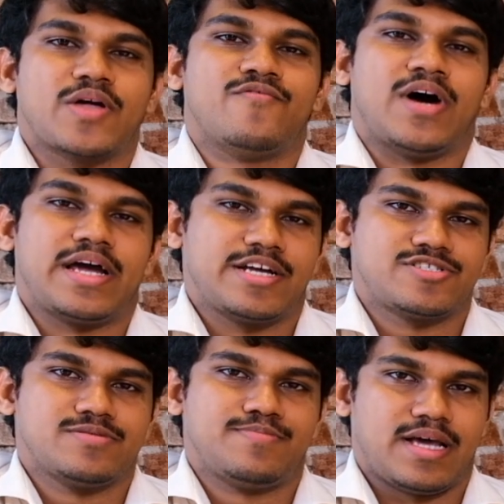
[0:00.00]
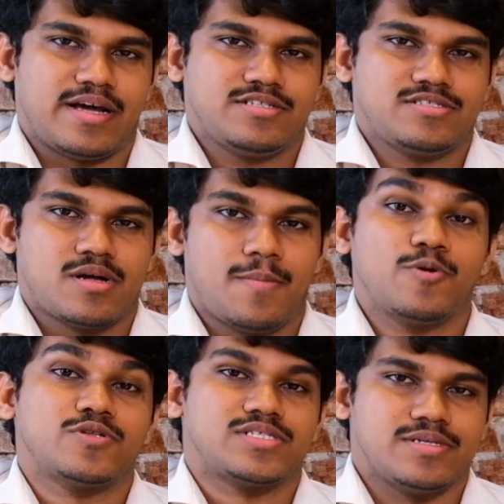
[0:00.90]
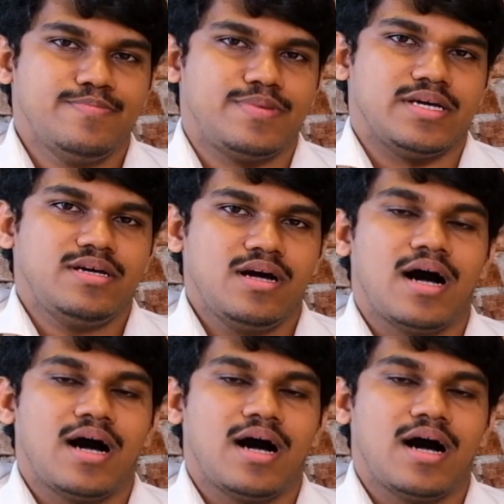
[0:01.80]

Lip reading: Financial plans, put simply,